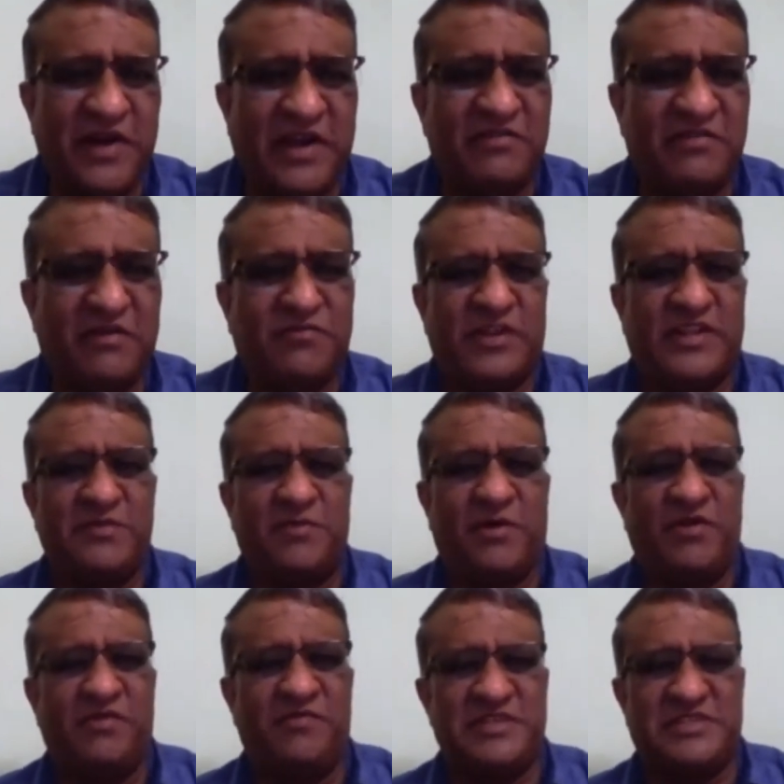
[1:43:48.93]
I have come for
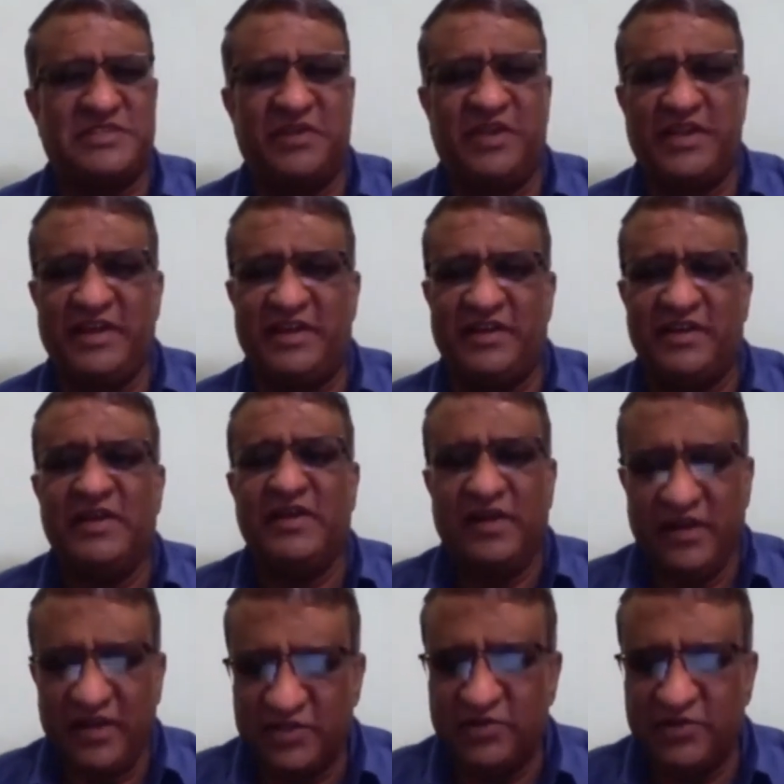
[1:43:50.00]
Deepavali festival here.
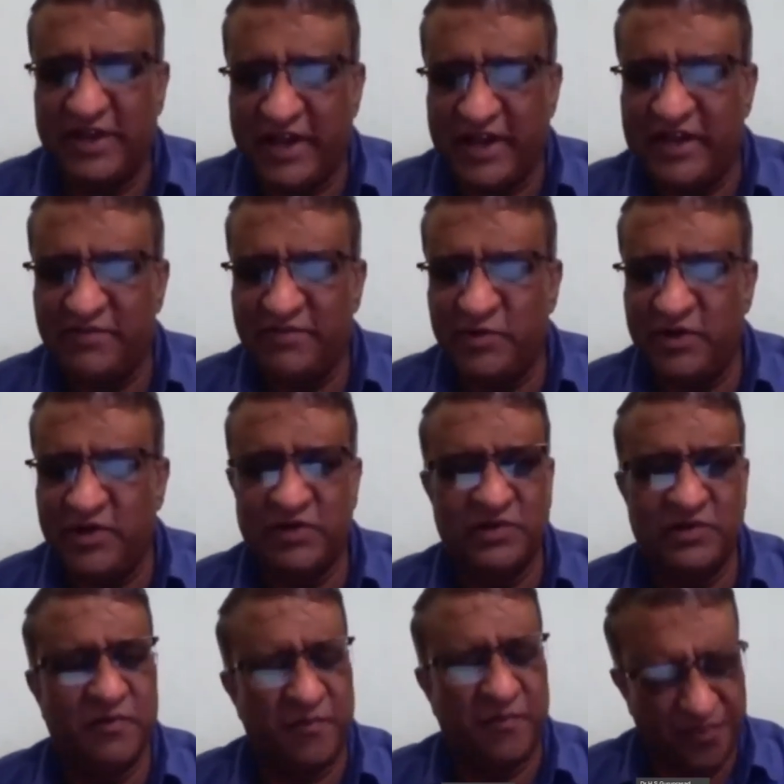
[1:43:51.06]
Today night I am going
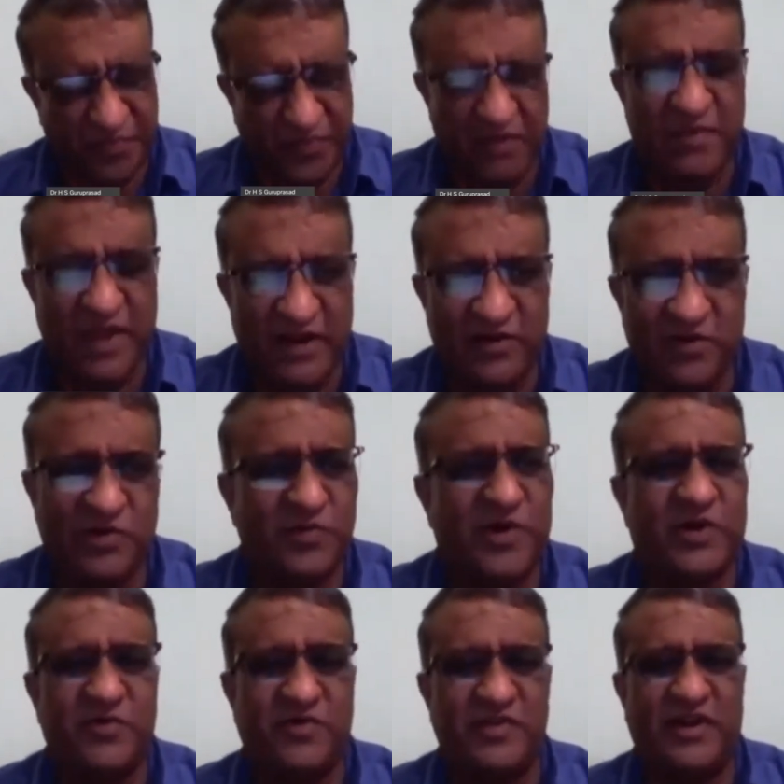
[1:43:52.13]
to Bangalore.
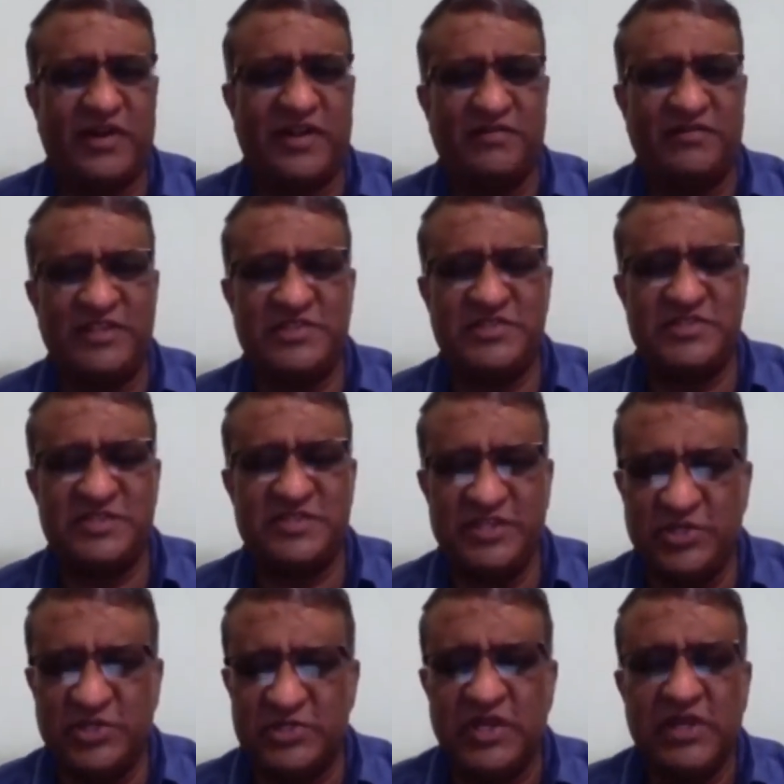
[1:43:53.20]
Tomorrow we will not have these
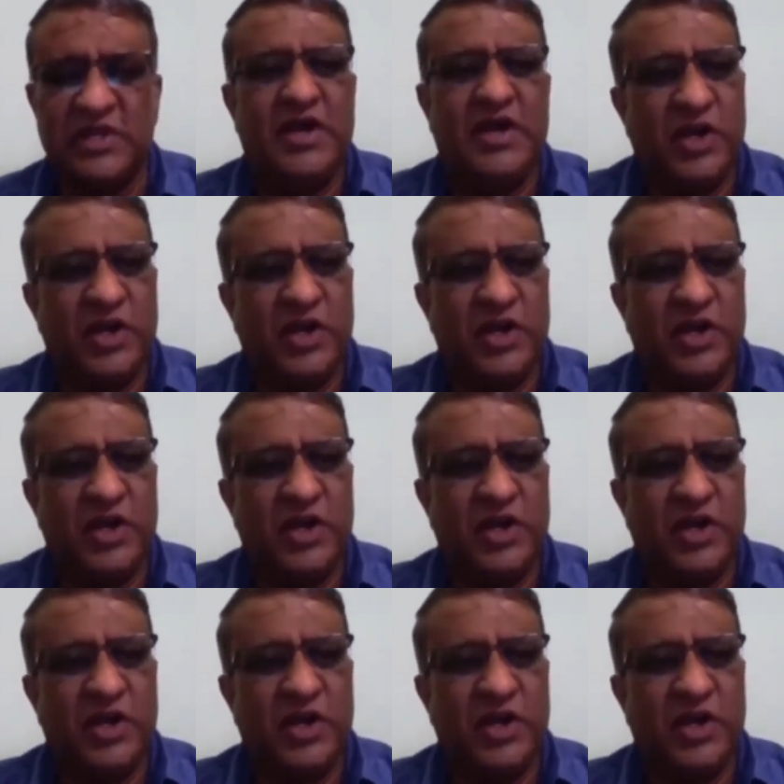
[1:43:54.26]
issues.